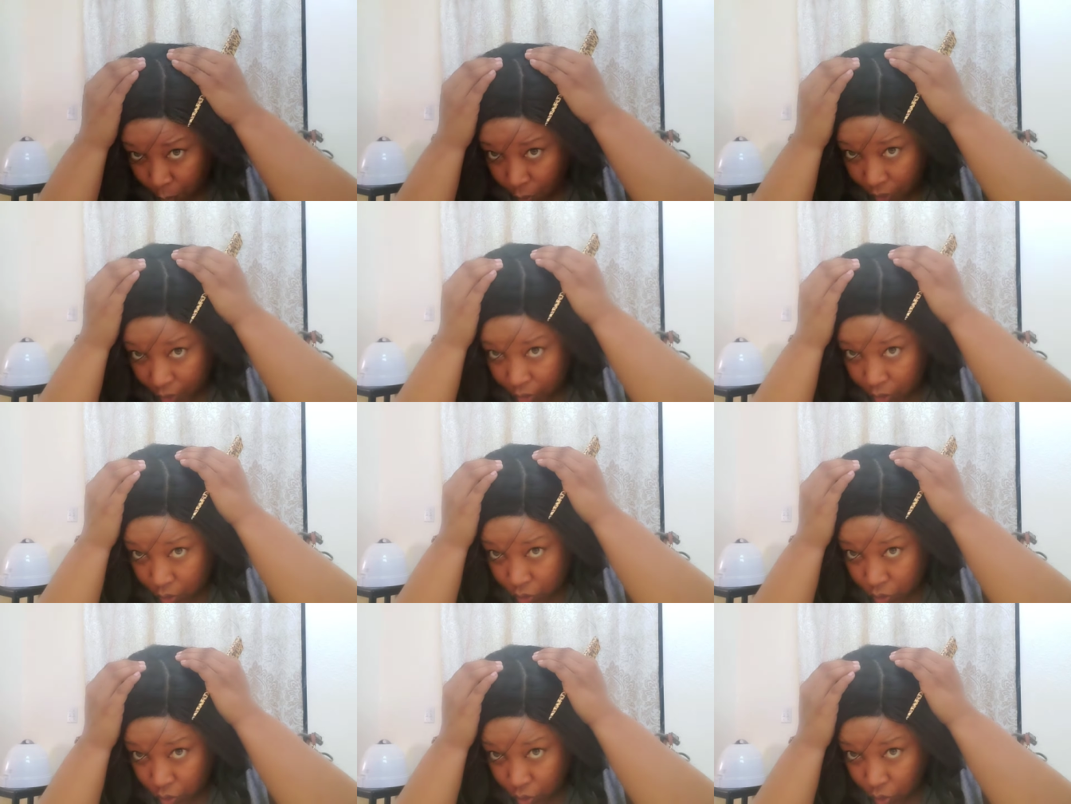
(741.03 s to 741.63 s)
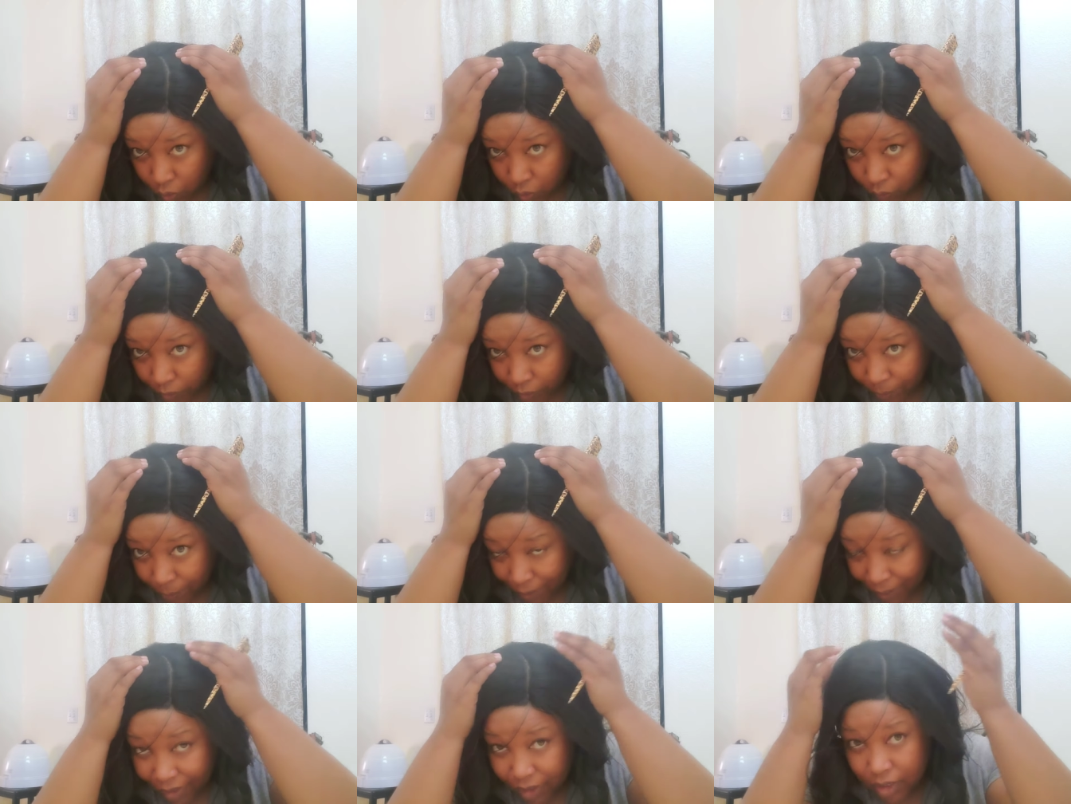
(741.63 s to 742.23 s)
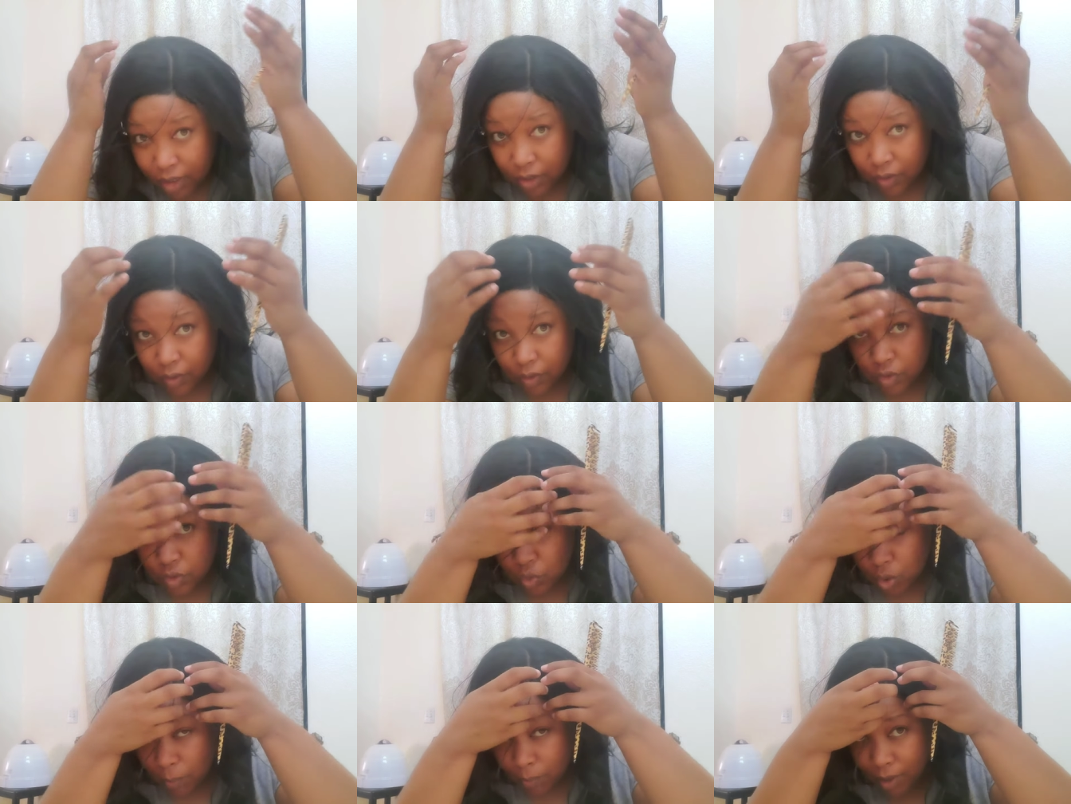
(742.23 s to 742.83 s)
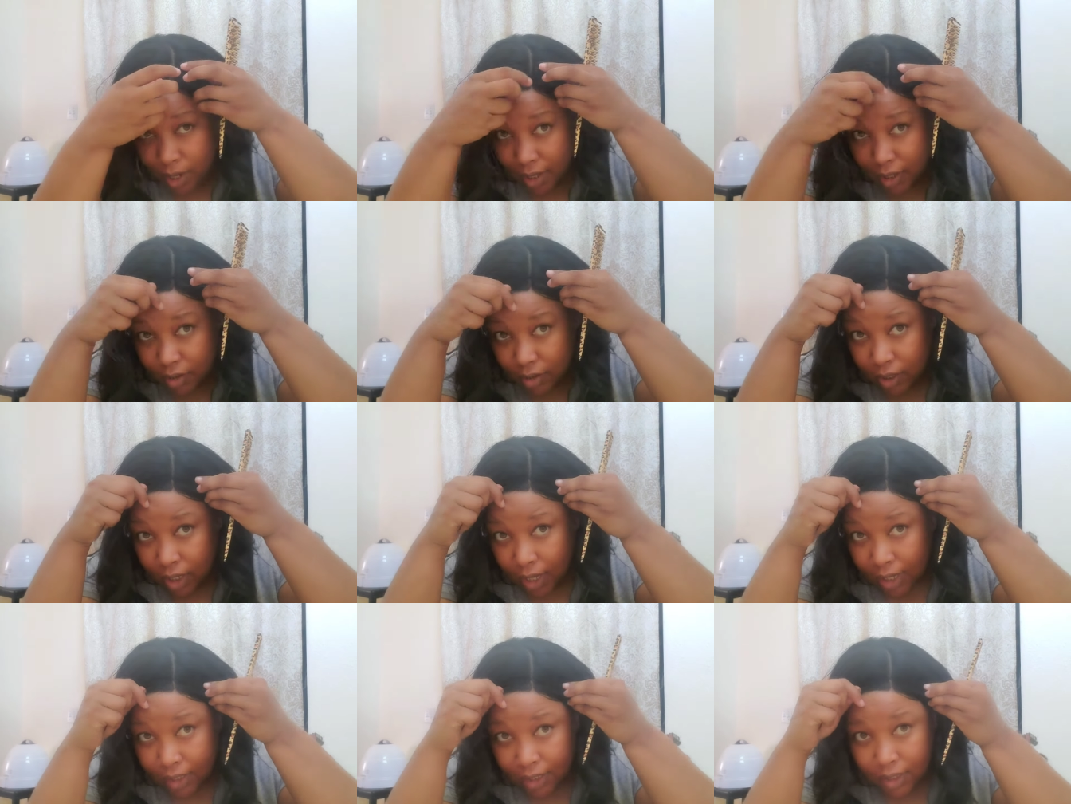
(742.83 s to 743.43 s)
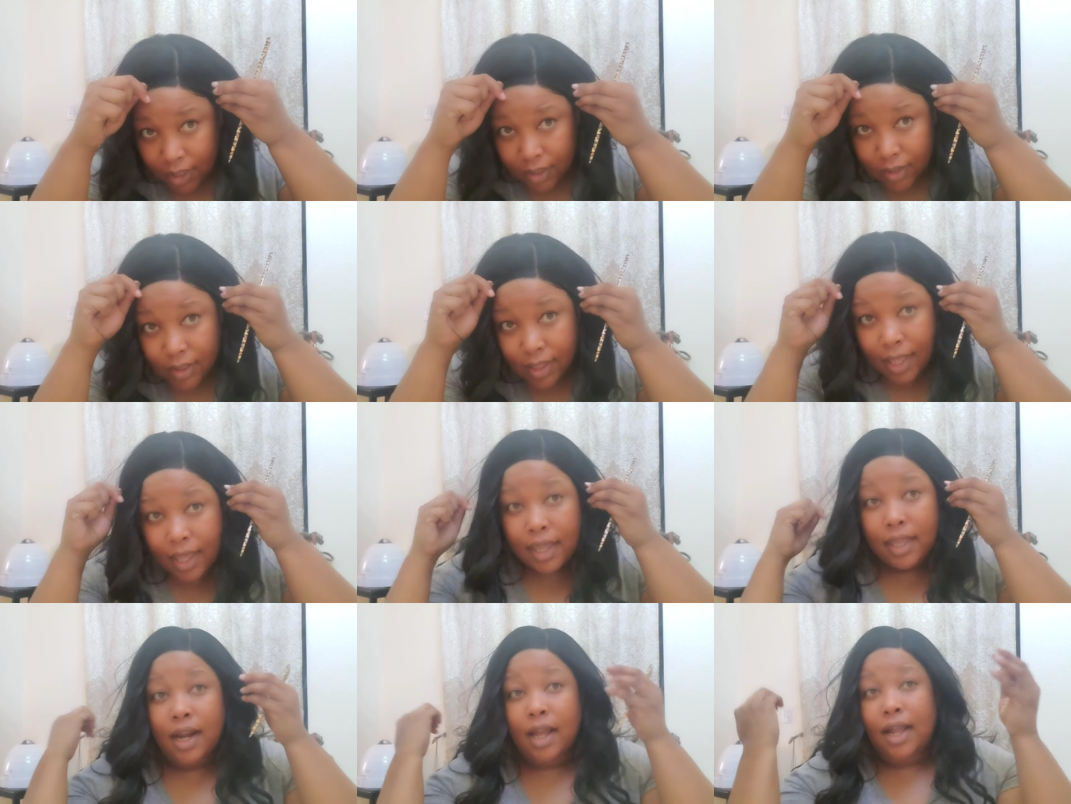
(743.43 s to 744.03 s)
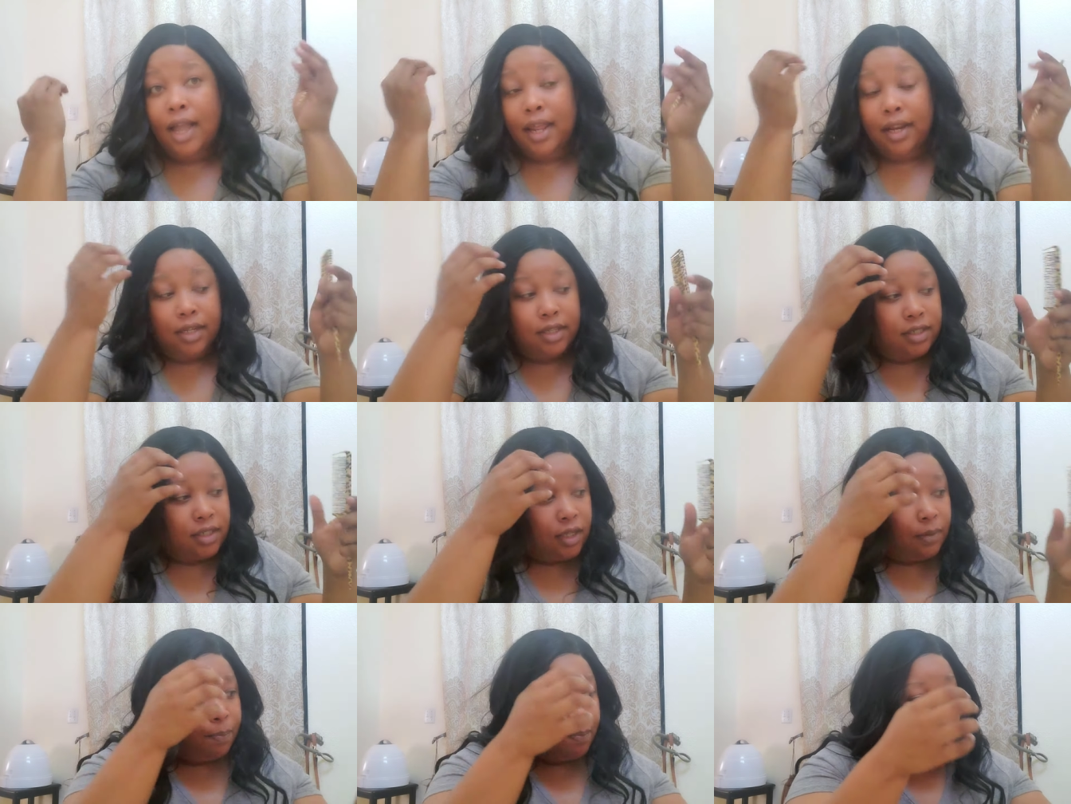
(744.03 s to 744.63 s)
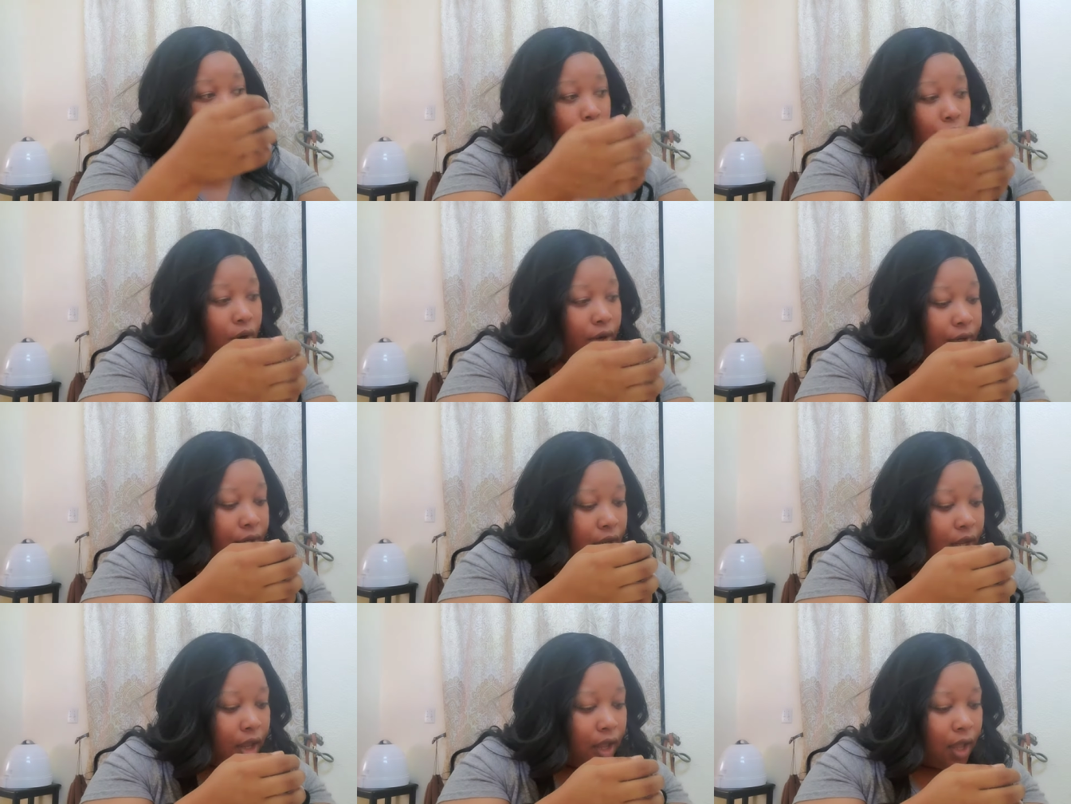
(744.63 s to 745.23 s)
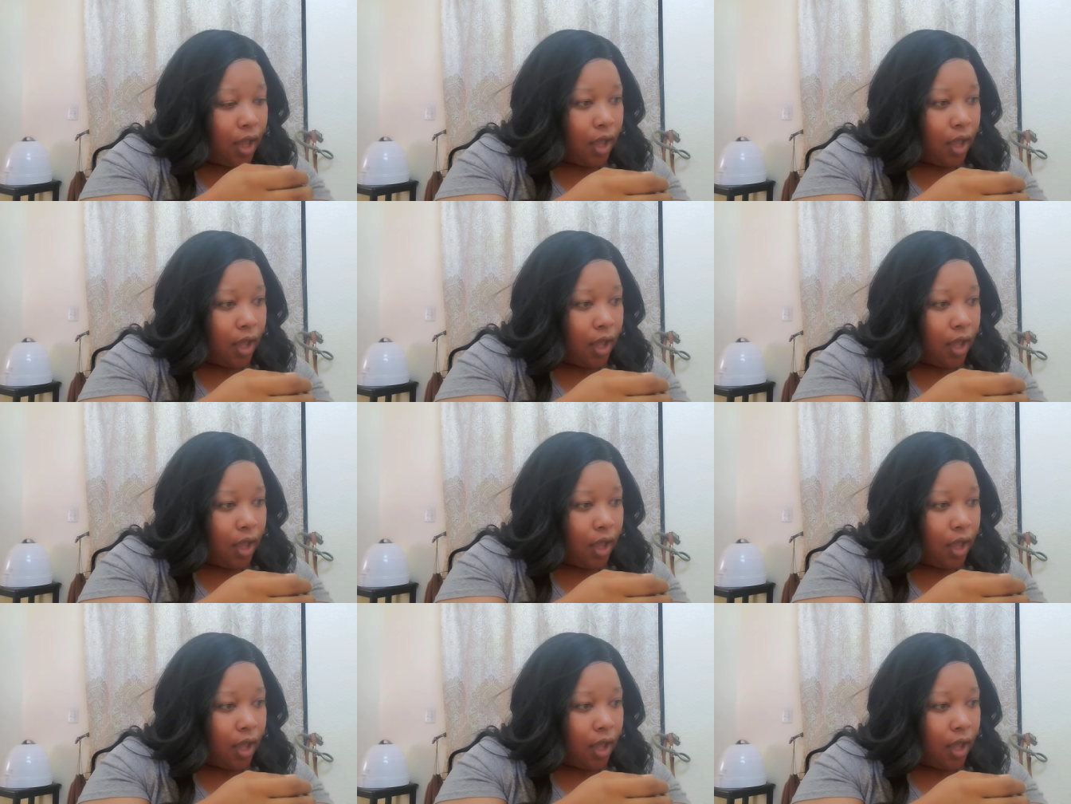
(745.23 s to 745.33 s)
part goes all the way back here. So I'm kind of liking that. I got a deep part.